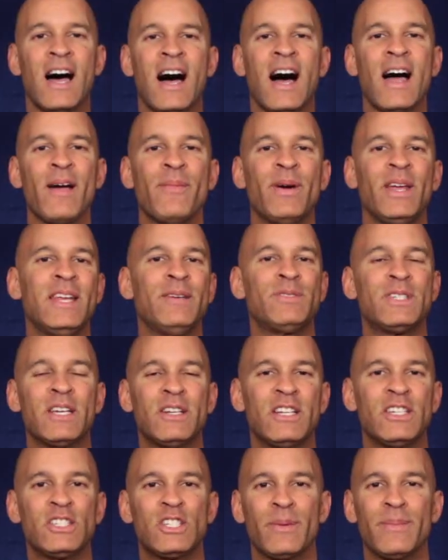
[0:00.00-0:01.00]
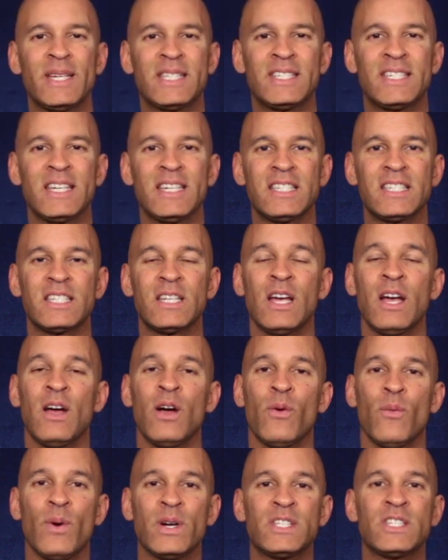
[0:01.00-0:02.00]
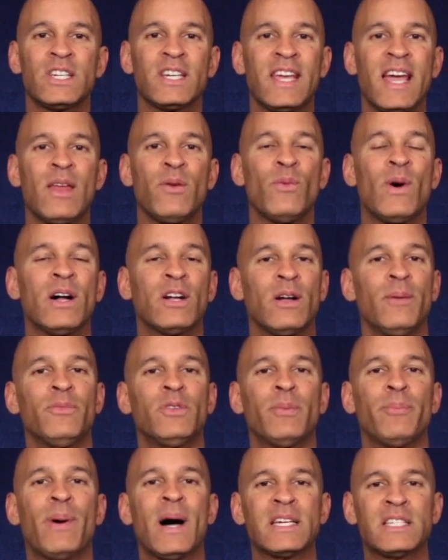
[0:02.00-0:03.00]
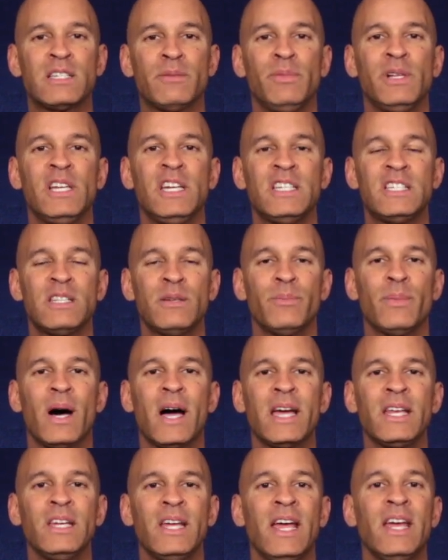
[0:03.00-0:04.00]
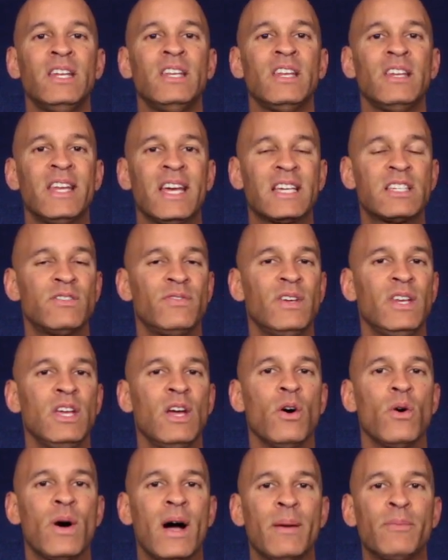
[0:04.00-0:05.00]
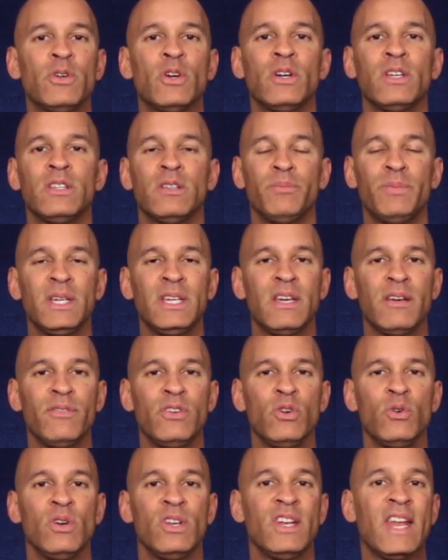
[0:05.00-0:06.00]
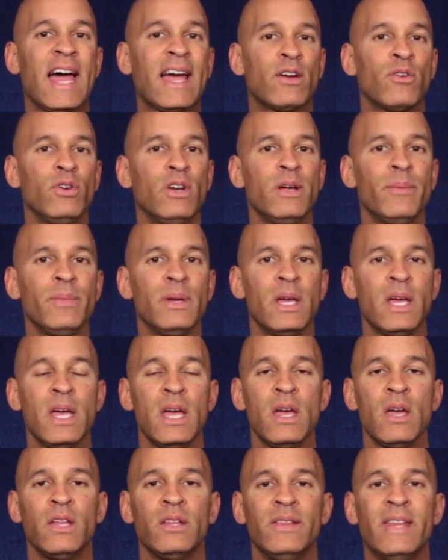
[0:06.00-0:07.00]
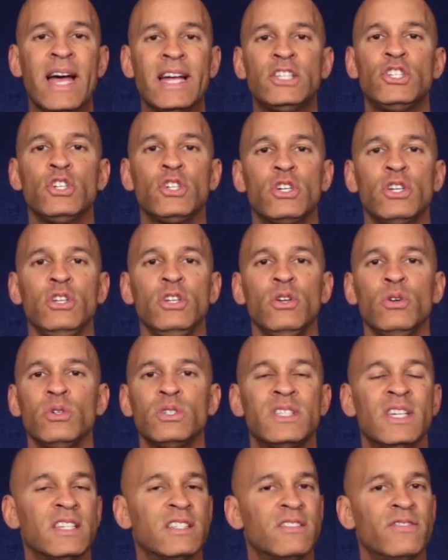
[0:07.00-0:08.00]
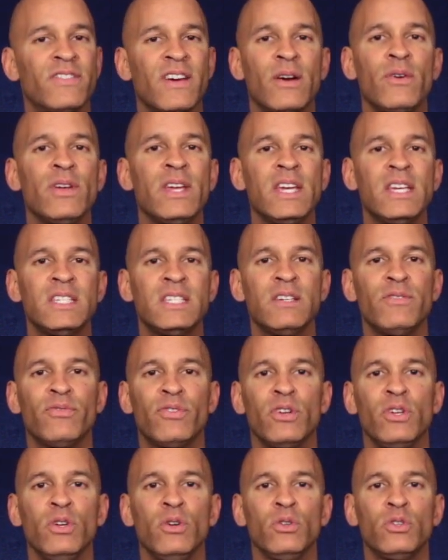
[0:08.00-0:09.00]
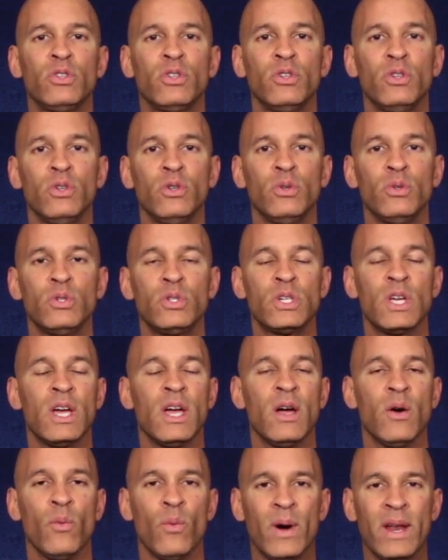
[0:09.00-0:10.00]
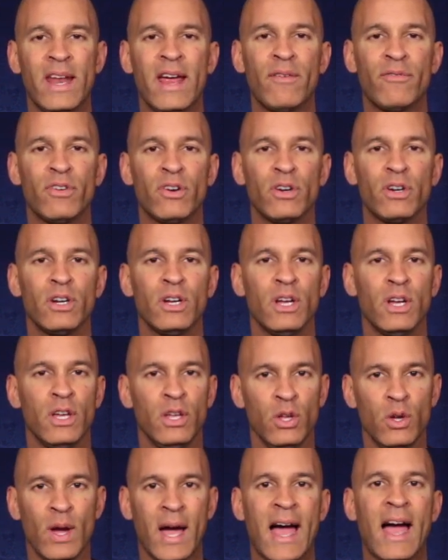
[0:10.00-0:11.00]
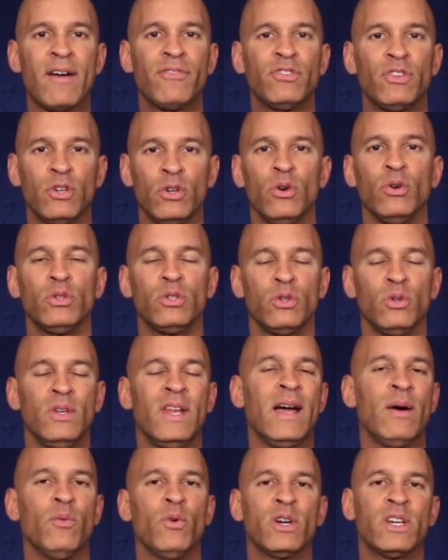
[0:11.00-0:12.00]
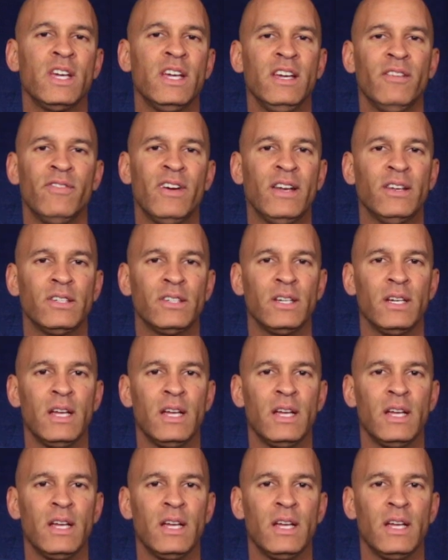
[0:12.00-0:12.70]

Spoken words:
Hi, my name is Jean-Baptiste. Once again, welcome to Possibilities in Mind. In the next video, I'm going to be giving you an acronym that you can use that's very easy for you to use whenever you have to go to a networking event.